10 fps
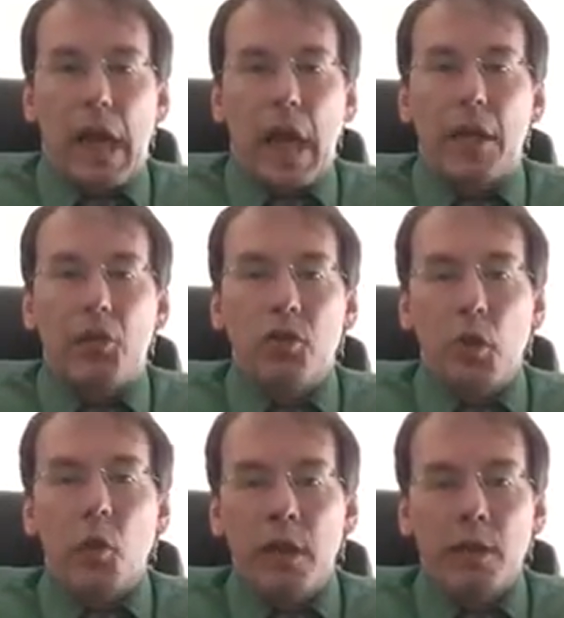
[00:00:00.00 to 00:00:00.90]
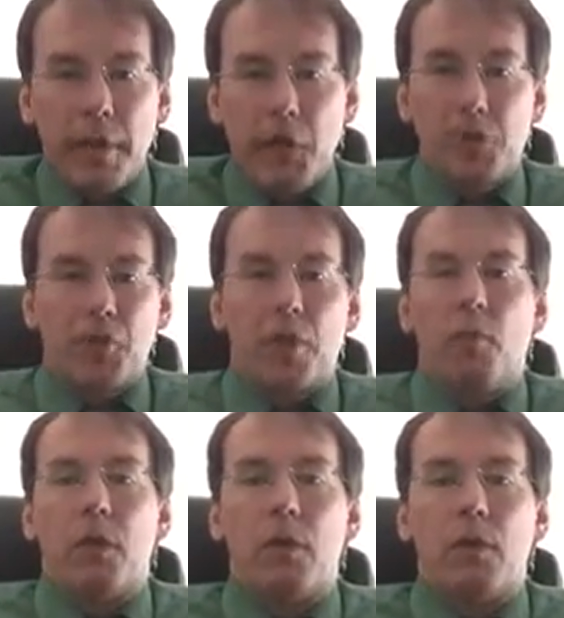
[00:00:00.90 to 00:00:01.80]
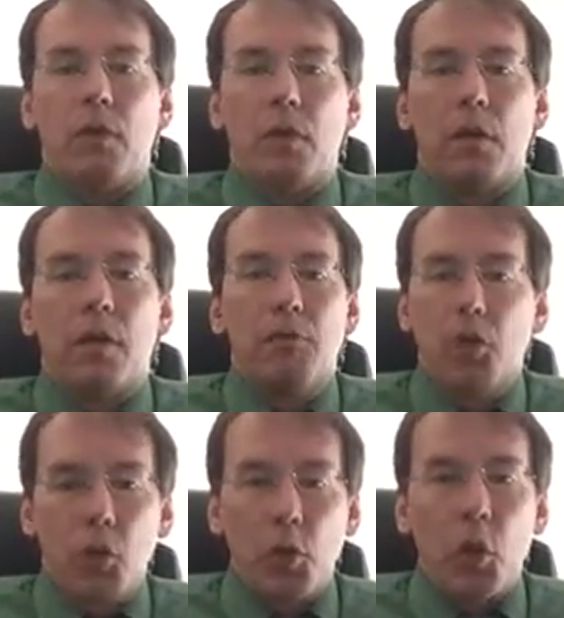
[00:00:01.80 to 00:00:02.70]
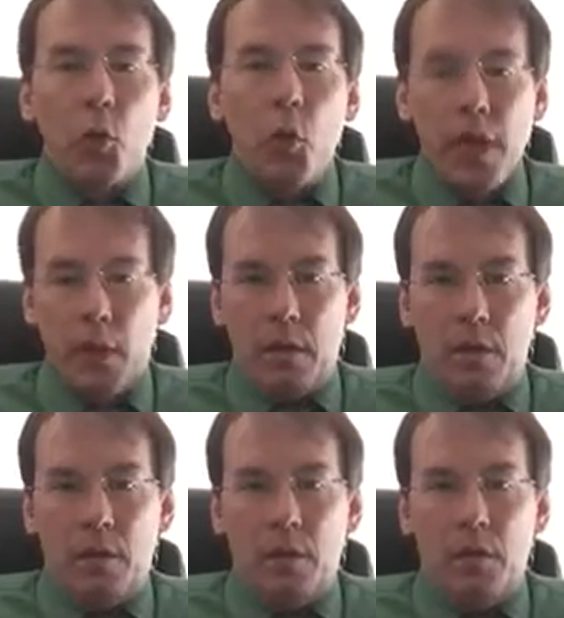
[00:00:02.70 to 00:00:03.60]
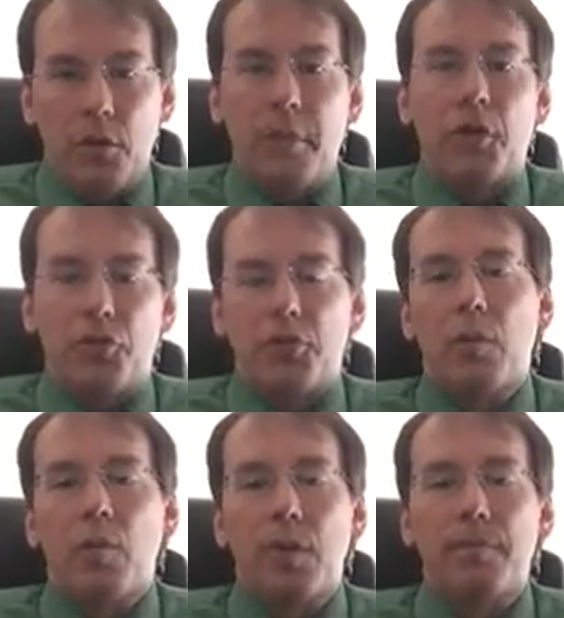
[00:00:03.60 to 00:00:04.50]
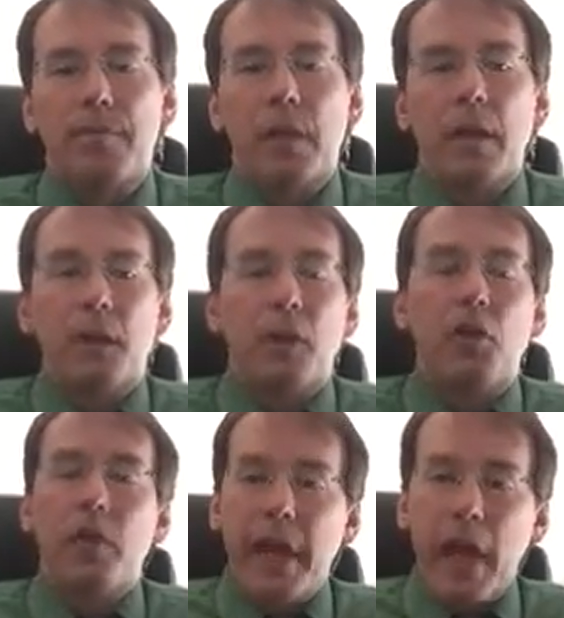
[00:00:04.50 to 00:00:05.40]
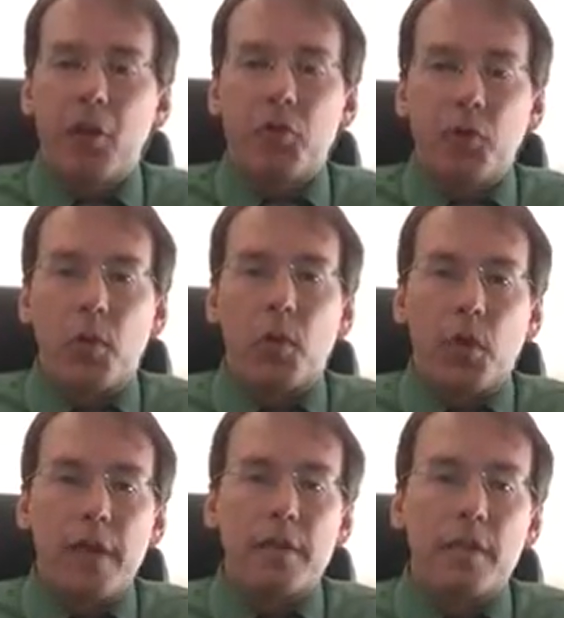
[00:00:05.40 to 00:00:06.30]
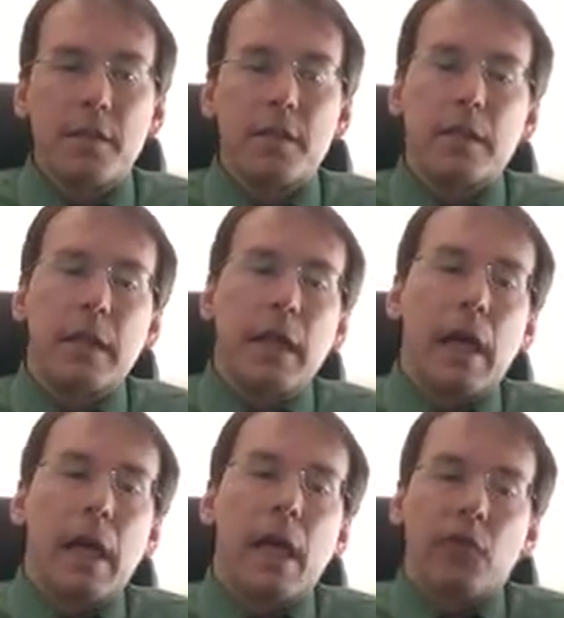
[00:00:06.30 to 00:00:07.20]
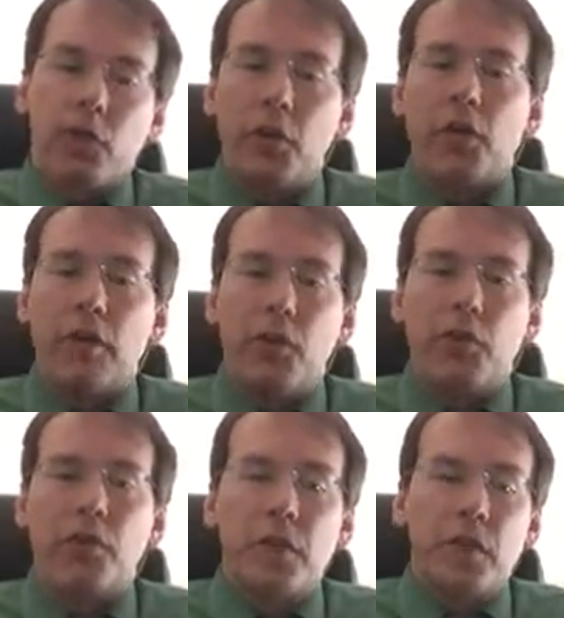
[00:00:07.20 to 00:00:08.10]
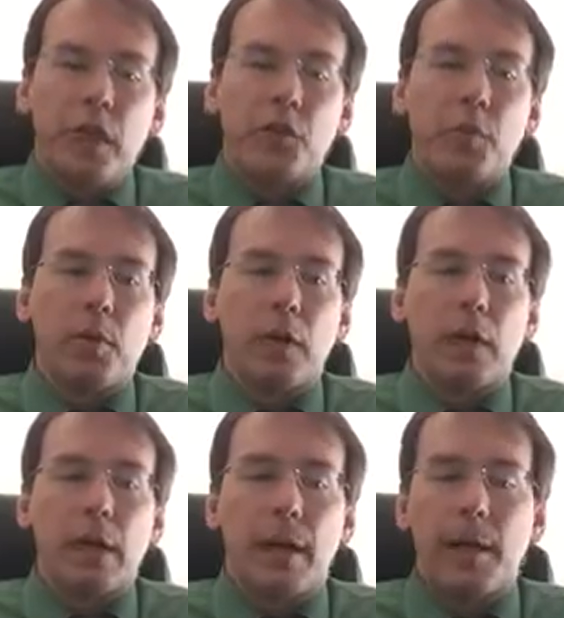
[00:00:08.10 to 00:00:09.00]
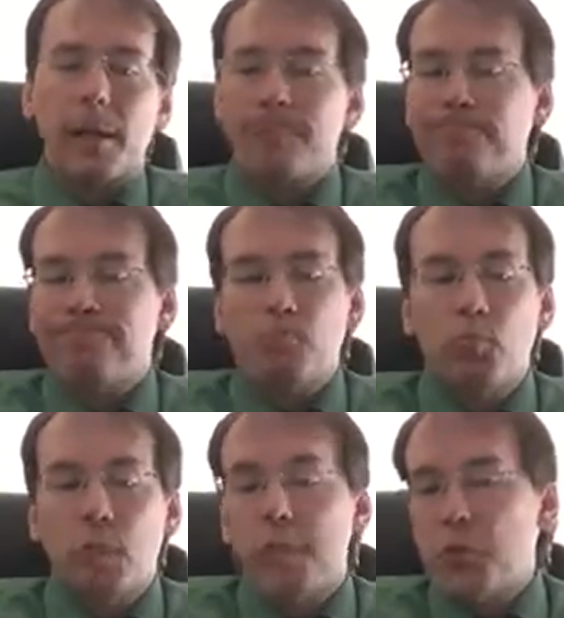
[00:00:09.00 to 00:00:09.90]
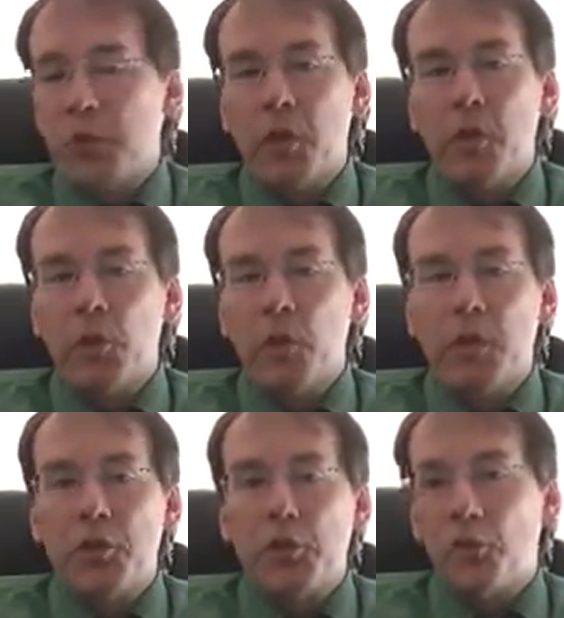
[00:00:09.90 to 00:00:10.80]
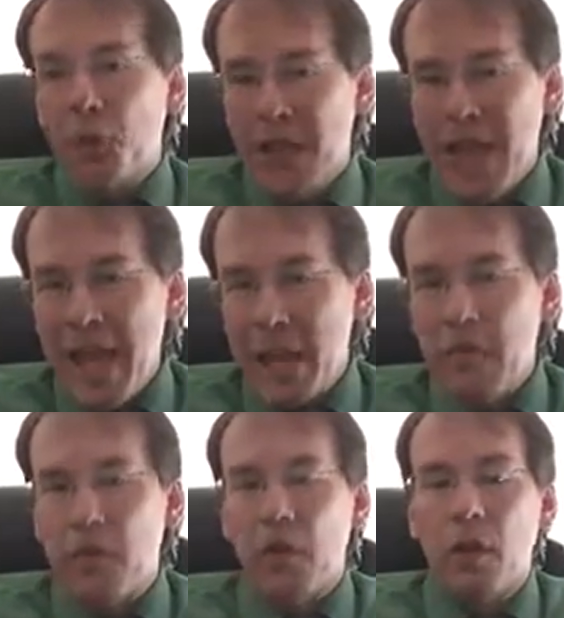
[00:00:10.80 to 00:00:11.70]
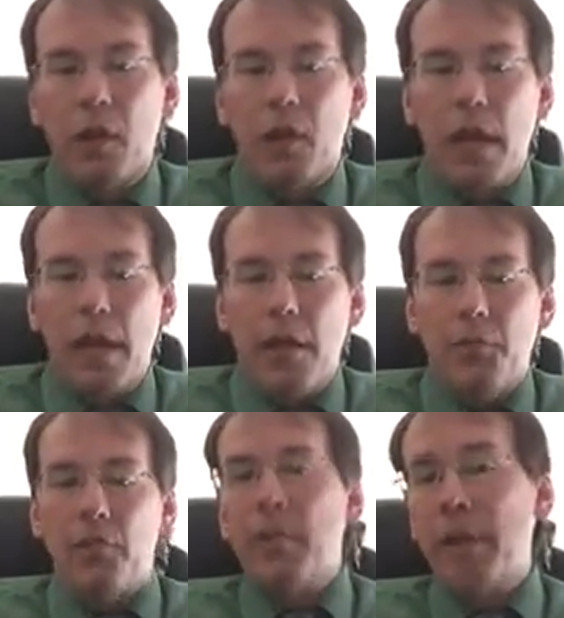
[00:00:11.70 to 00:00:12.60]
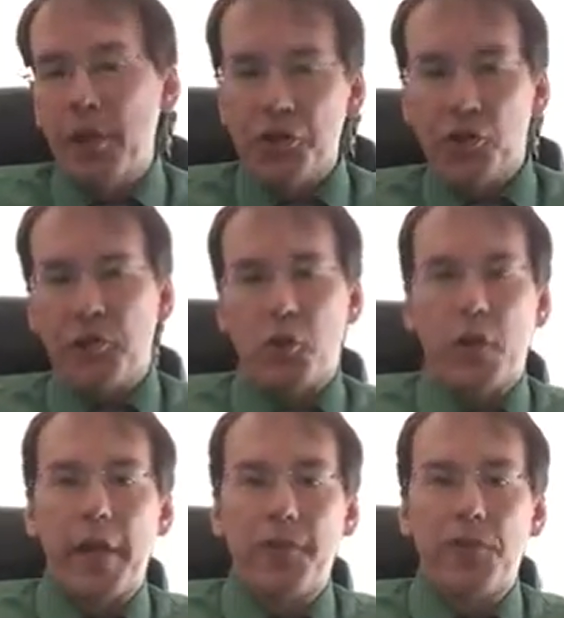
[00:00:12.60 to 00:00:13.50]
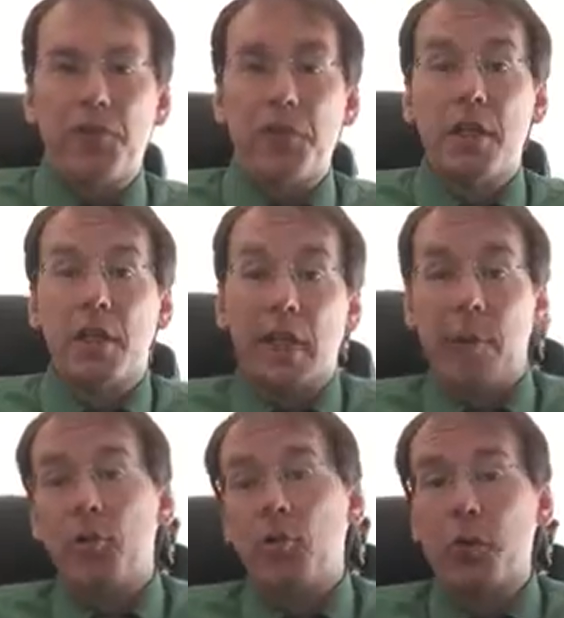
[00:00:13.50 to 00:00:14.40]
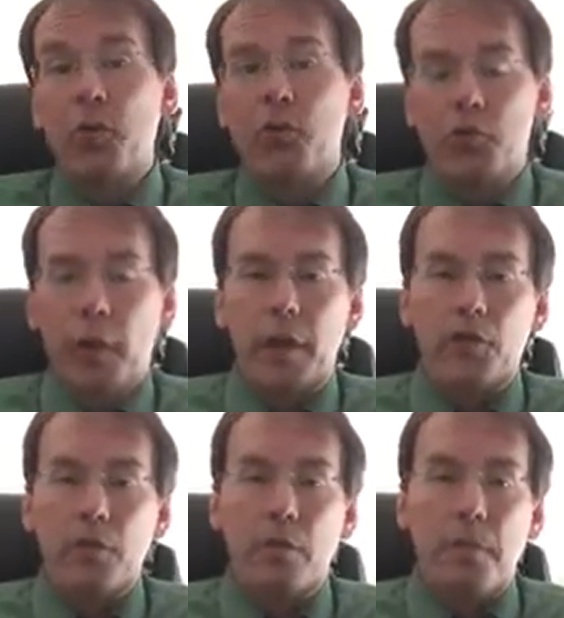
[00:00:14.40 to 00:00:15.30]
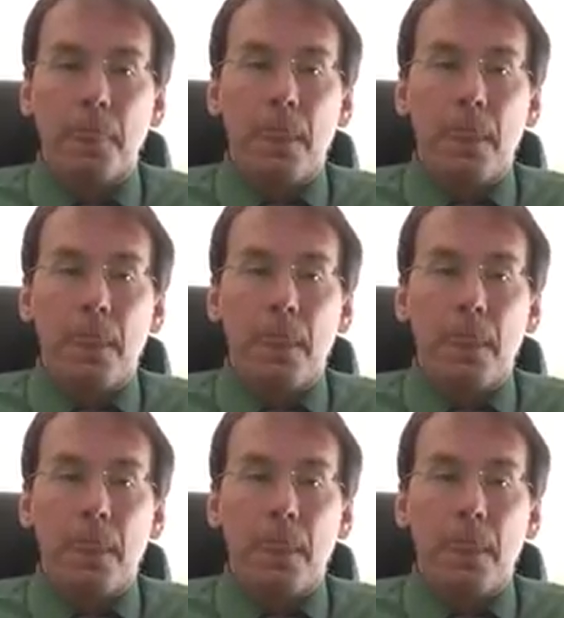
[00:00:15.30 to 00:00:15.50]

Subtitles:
How do you know when to measure someone if you don't know when to measure someone? You can't control the crisis. As Funder tells us in the textbook, the best we can do is create a simulation of a crisis in a laboratory situation.